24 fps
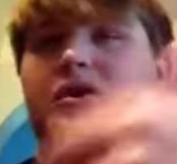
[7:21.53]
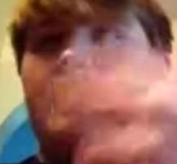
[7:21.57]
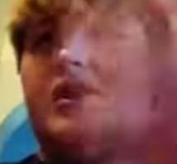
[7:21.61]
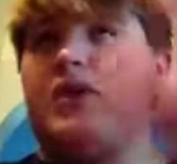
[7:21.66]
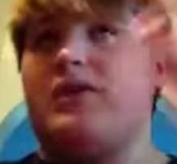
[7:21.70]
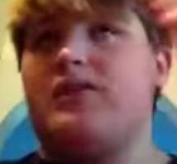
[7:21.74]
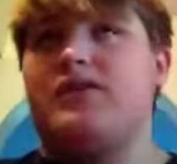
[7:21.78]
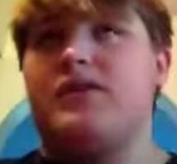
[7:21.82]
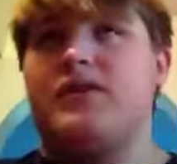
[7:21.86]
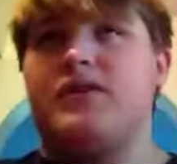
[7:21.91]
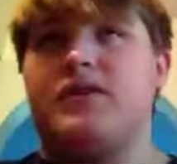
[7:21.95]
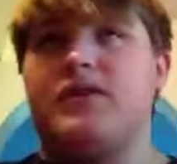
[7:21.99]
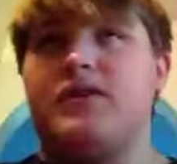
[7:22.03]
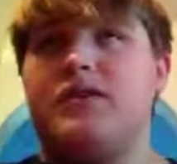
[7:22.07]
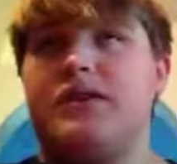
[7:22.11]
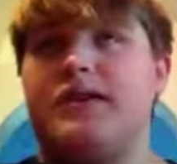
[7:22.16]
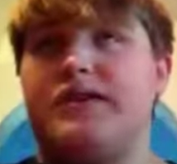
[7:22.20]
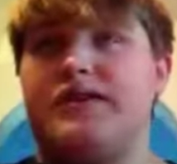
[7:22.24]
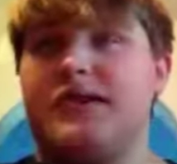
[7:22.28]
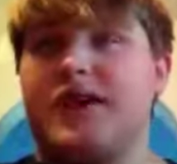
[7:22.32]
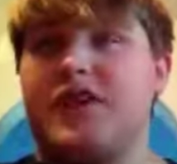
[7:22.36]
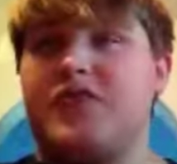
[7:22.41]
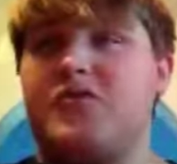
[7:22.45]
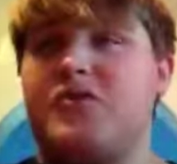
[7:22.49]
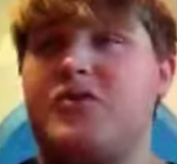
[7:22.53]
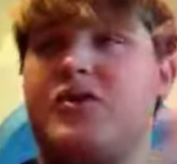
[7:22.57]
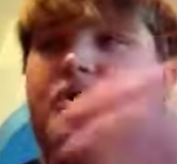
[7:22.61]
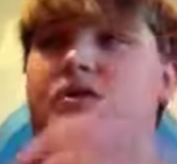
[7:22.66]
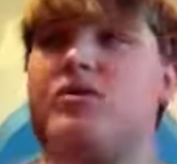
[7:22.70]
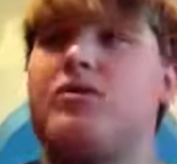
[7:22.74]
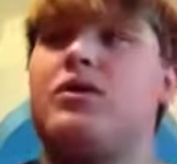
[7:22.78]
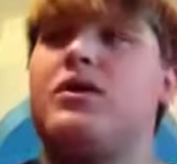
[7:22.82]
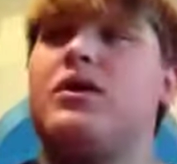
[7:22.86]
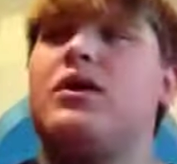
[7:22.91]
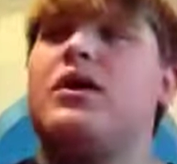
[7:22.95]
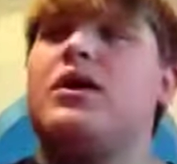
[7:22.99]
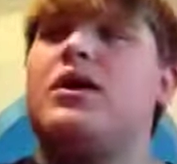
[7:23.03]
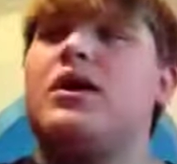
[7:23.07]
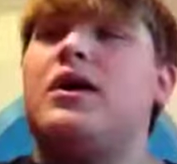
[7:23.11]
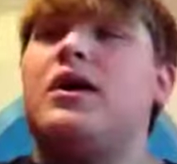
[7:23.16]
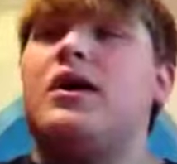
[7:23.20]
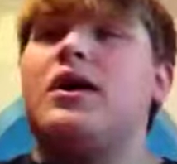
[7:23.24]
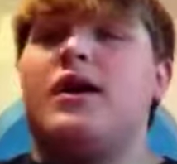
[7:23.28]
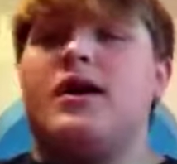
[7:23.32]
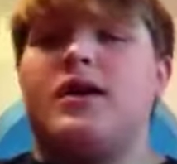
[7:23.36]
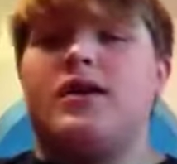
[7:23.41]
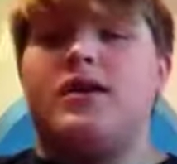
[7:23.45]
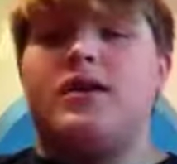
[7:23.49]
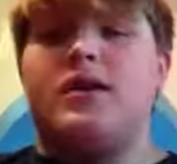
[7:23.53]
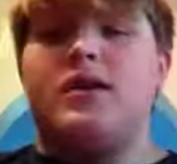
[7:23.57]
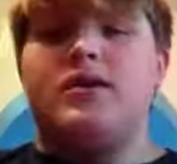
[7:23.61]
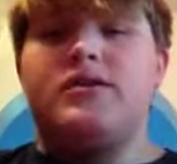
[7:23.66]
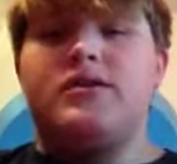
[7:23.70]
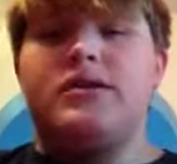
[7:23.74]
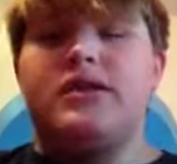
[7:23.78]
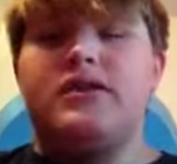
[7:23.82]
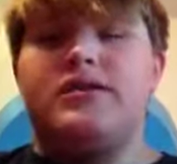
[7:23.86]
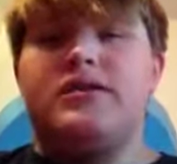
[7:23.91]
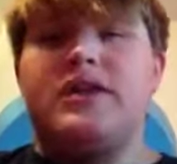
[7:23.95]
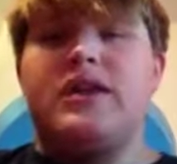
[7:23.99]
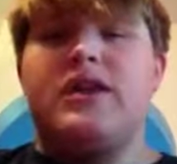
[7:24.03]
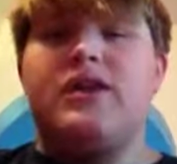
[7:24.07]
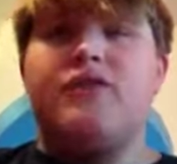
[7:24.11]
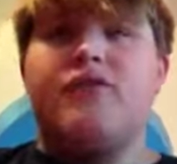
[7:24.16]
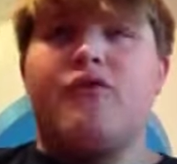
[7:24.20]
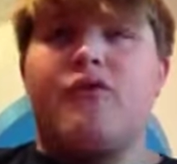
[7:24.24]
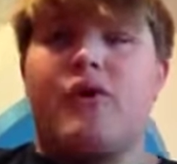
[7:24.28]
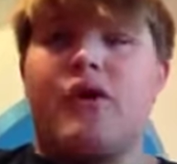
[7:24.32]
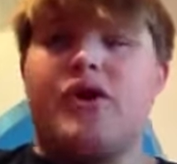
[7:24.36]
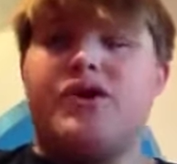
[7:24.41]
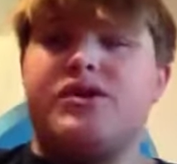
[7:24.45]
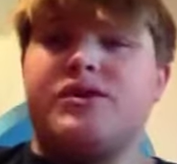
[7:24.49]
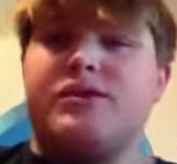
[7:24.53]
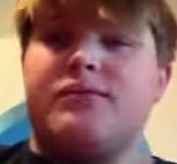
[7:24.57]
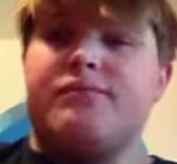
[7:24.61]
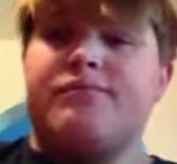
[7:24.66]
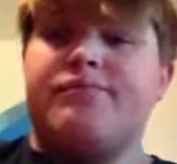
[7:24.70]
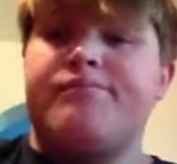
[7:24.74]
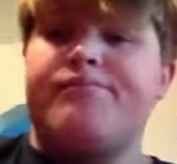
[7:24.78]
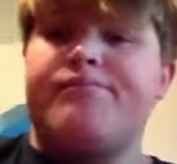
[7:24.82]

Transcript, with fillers: I'd love to discuss with you. And uh, th- thank you for watching.